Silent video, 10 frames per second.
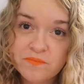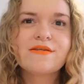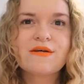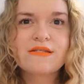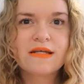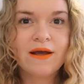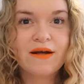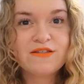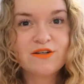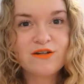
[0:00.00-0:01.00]
As I say,
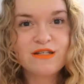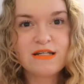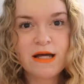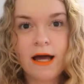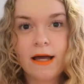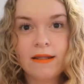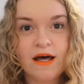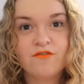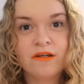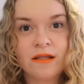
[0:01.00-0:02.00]
I started at
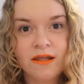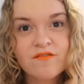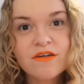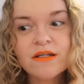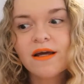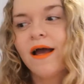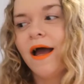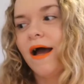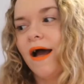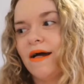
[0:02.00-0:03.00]
11, 11,
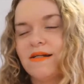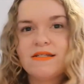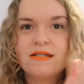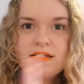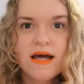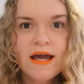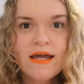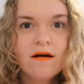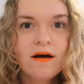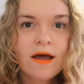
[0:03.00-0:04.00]
and
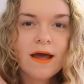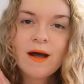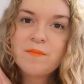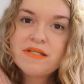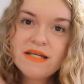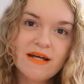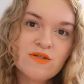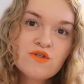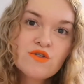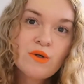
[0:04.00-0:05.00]
today I am
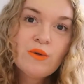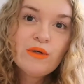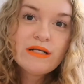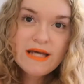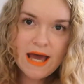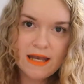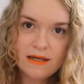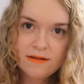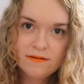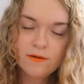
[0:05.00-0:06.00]
10 stone
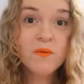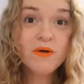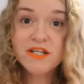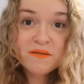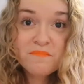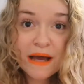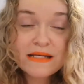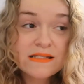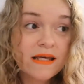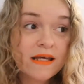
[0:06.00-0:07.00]
10, which is
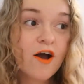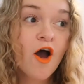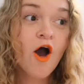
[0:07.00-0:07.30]
amazing.